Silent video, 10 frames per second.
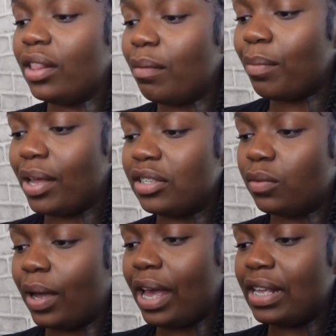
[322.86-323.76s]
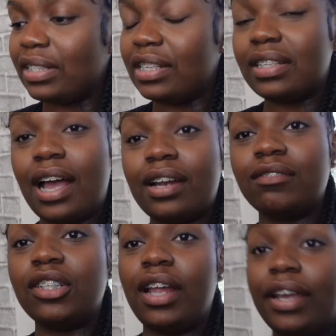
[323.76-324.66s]
the best ways is kind
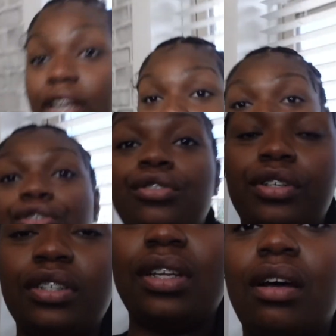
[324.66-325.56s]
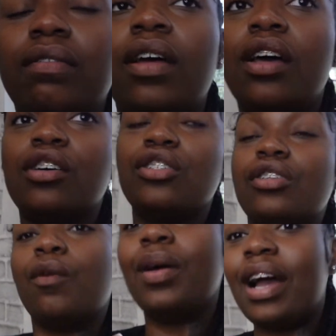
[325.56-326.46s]
of to like introduce yourself
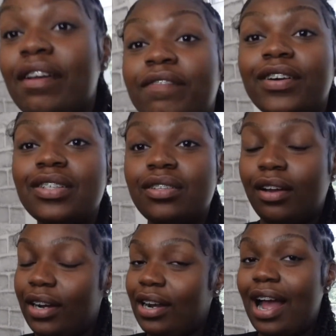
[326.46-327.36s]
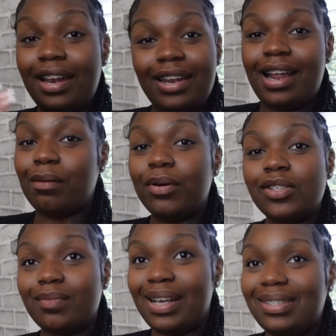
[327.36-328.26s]
so when i first started i did not
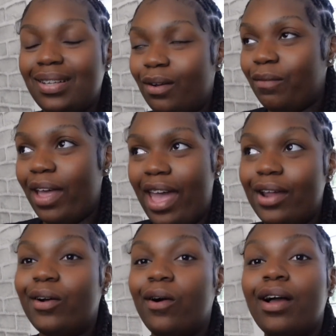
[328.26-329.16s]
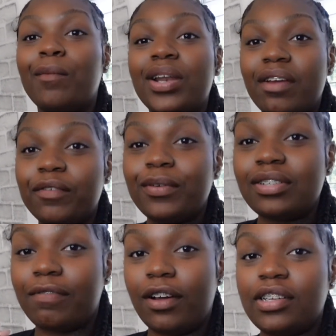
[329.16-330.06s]
post myself at all i wanted everyone
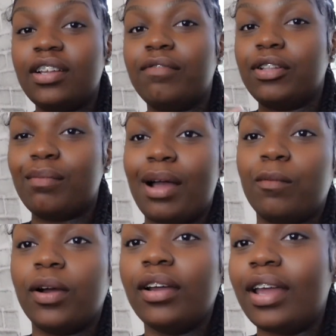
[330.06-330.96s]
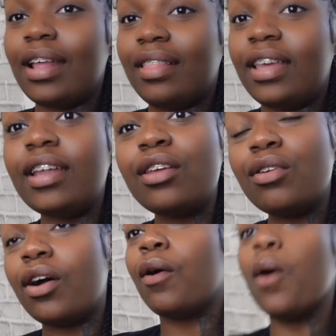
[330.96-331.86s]
to fall in love with my work and then you
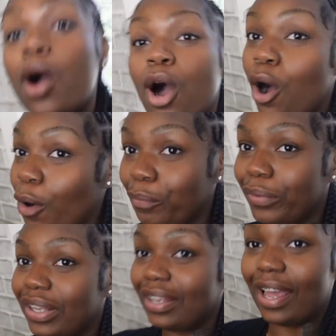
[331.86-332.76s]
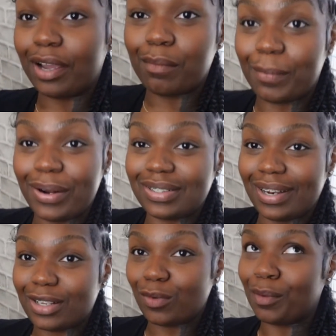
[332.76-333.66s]
know hopefully like my
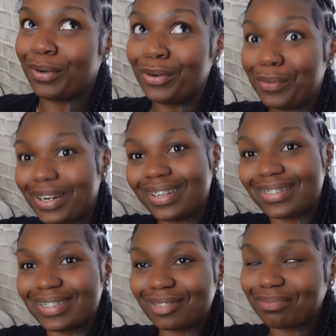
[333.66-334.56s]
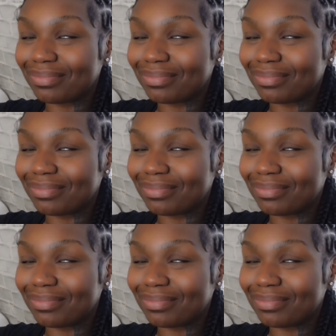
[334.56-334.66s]
personality as well but who wouldn't